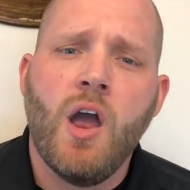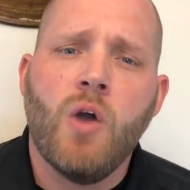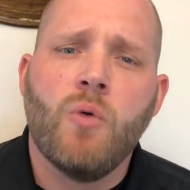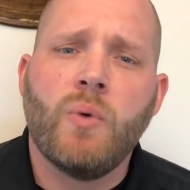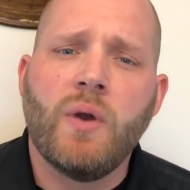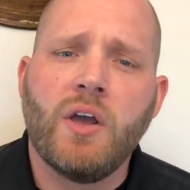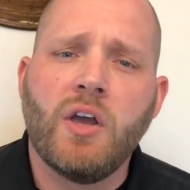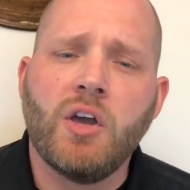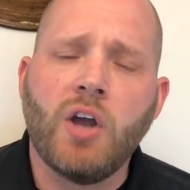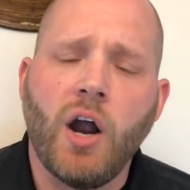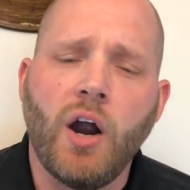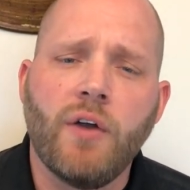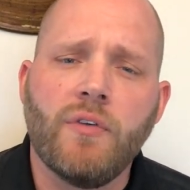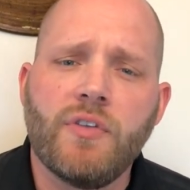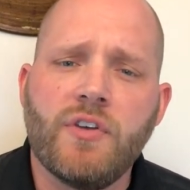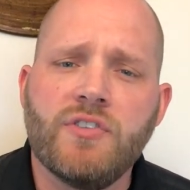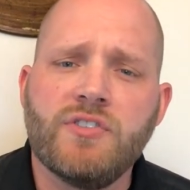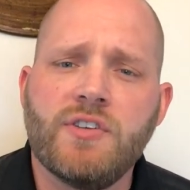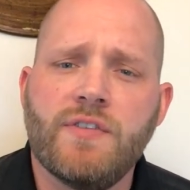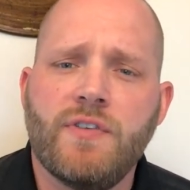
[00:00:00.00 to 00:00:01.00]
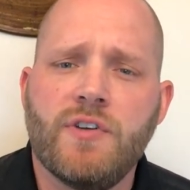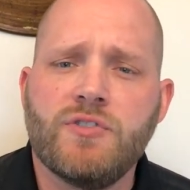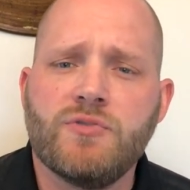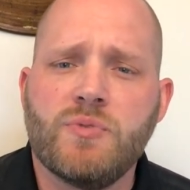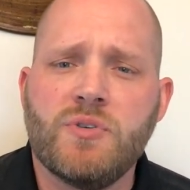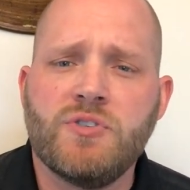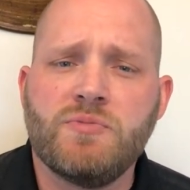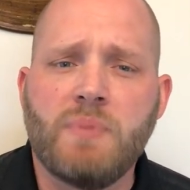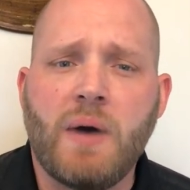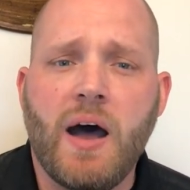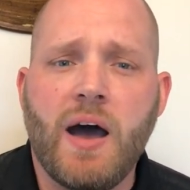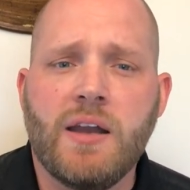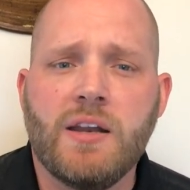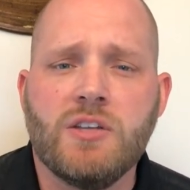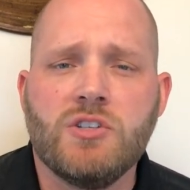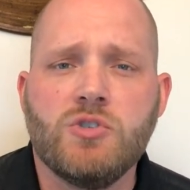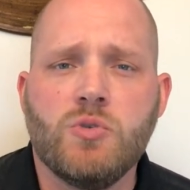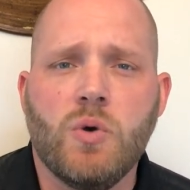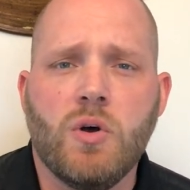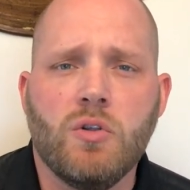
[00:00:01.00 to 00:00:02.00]
regardless if it's
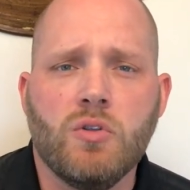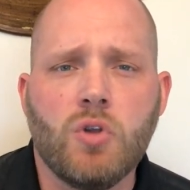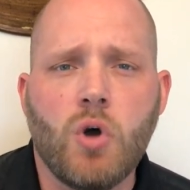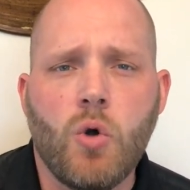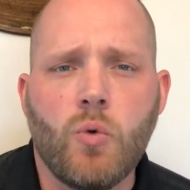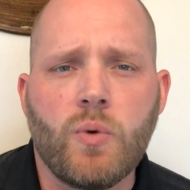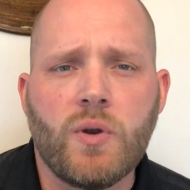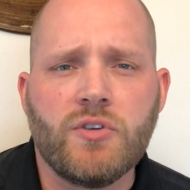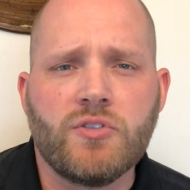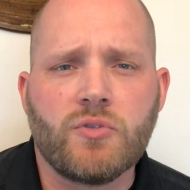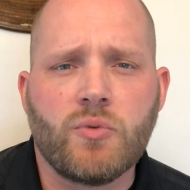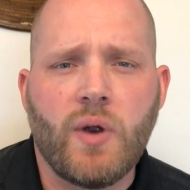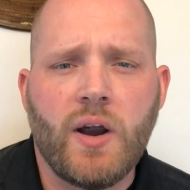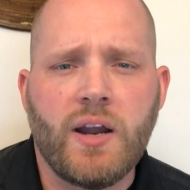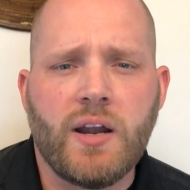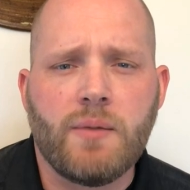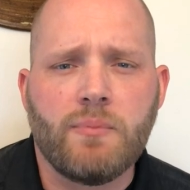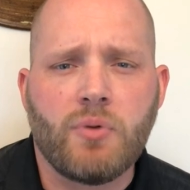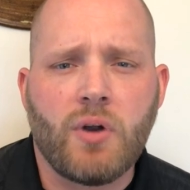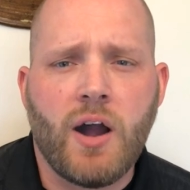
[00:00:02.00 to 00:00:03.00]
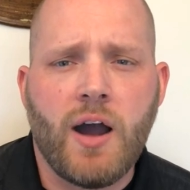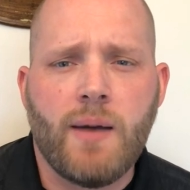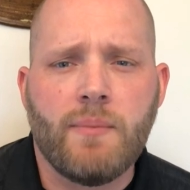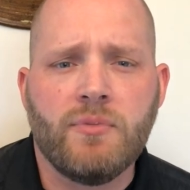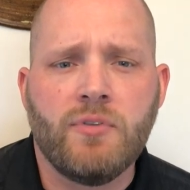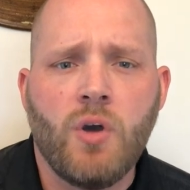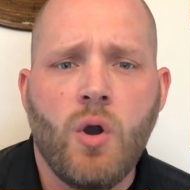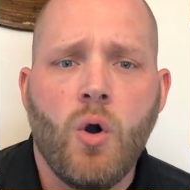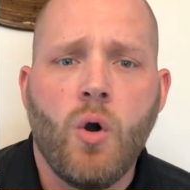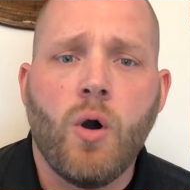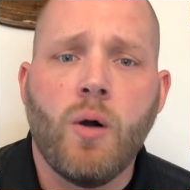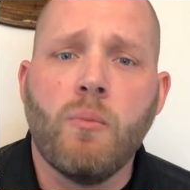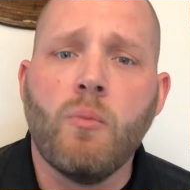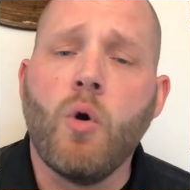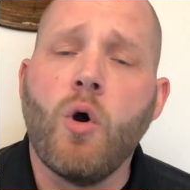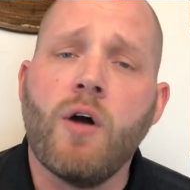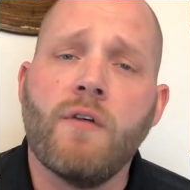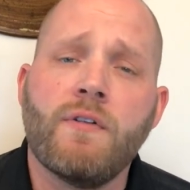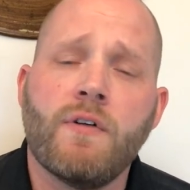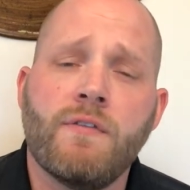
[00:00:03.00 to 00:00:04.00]
responding to a low-risk writing prompt or
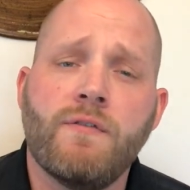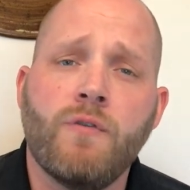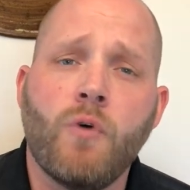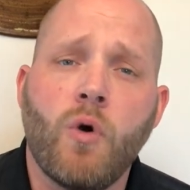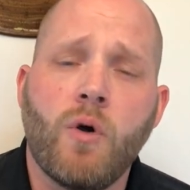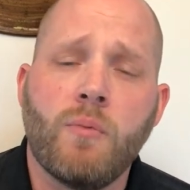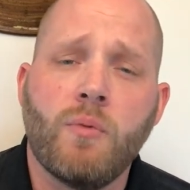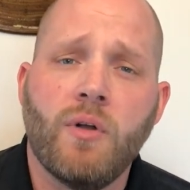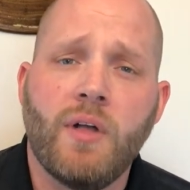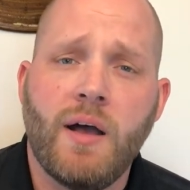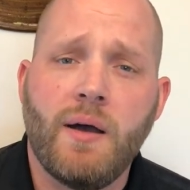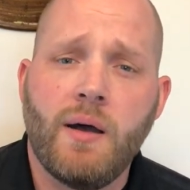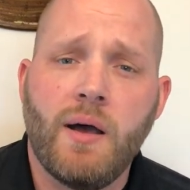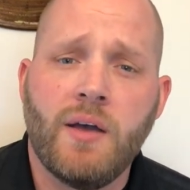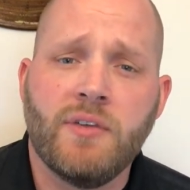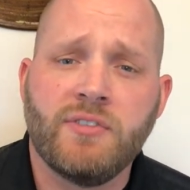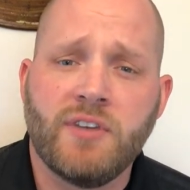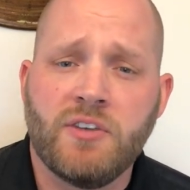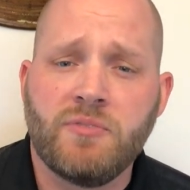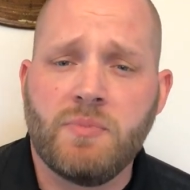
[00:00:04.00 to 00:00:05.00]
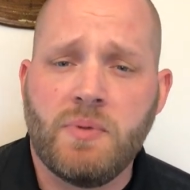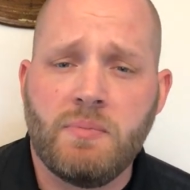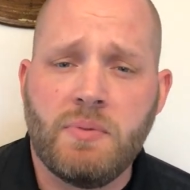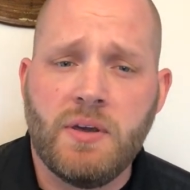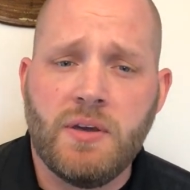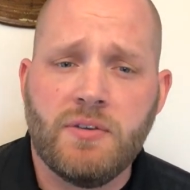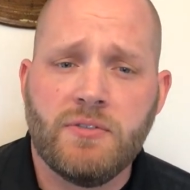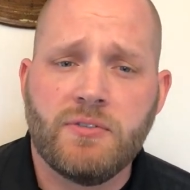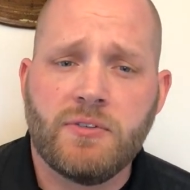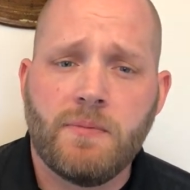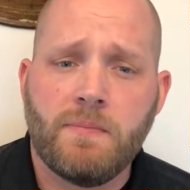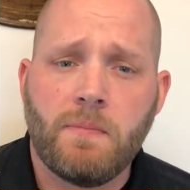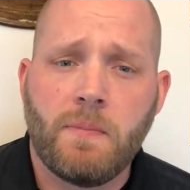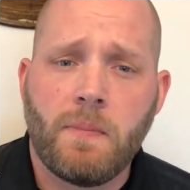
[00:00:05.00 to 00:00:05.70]
more of a formal assessment piece.